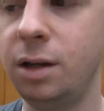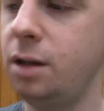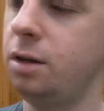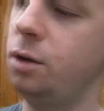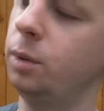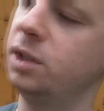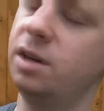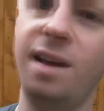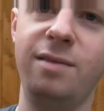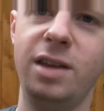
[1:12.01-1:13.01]
the
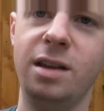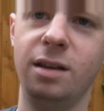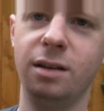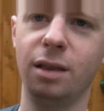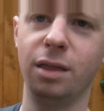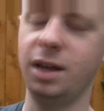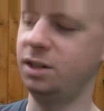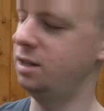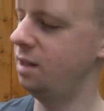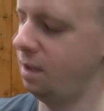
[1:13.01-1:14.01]
US Navy
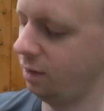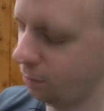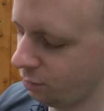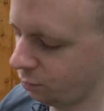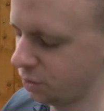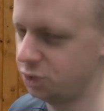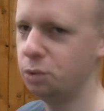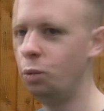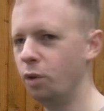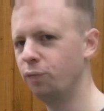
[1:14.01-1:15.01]
things in there,
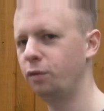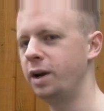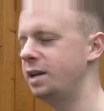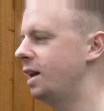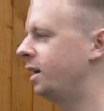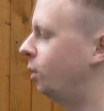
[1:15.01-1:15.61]
which you wouldn't find in